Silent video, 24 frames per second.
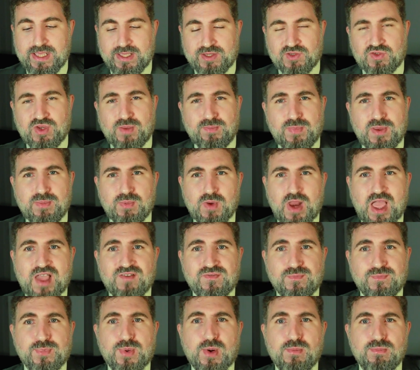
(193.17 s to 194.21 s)
Some people
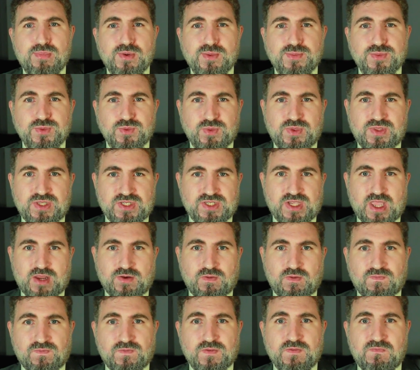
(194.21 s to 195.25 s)
have problems with these kind
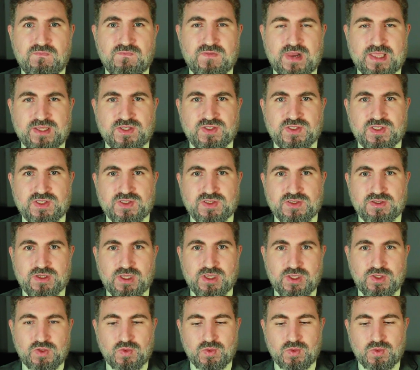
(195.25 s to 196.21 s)
of reflexes.